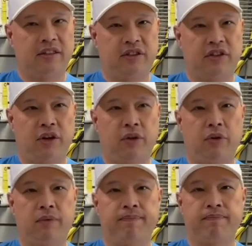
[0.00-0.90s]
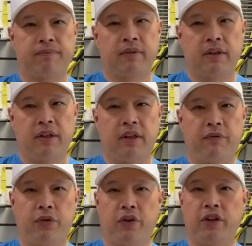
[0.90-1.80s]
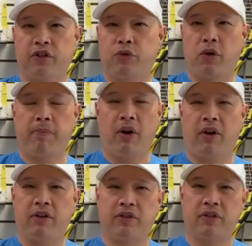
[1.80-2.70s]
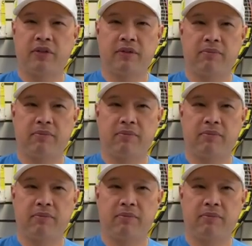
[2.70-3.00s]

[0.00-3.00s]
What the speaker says: So if you're going to store balls,